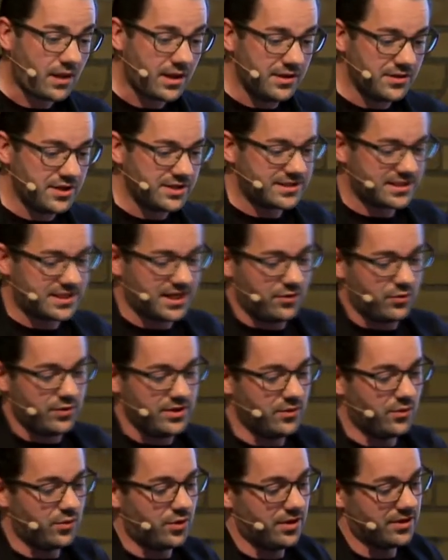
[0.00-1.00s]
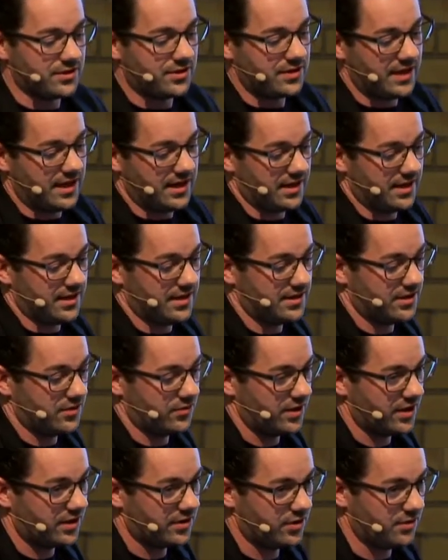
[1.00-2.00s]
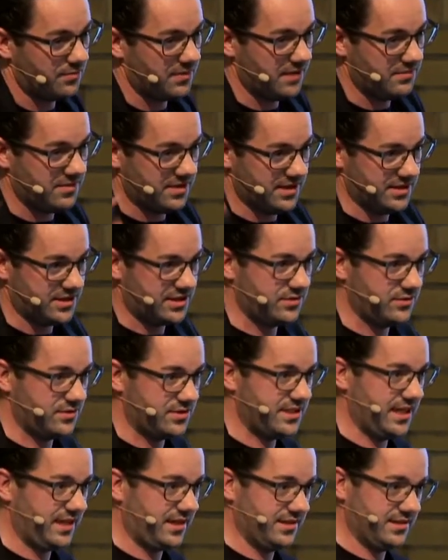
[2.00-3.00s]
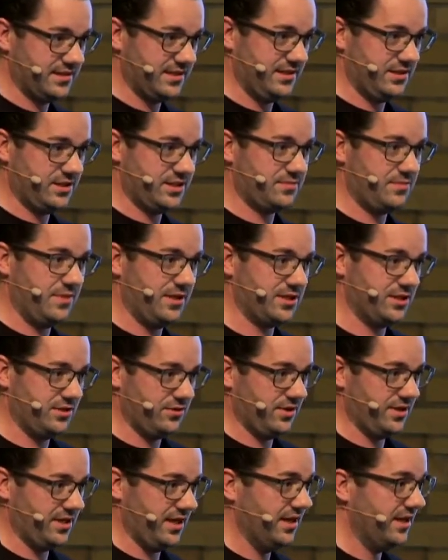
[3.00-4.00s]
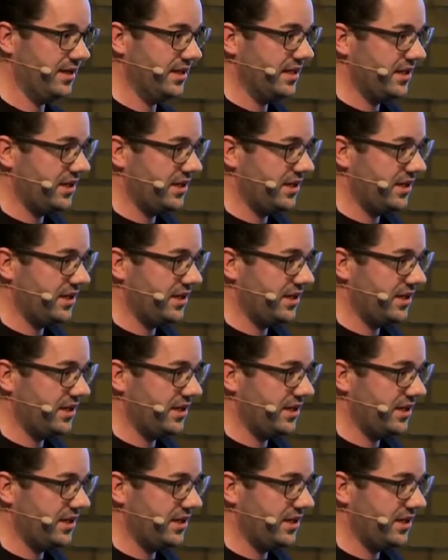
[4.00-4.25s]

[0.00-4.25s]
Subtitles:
this is a real-world thing, and you recall maybe the 2 seconds I just mentioned earlier.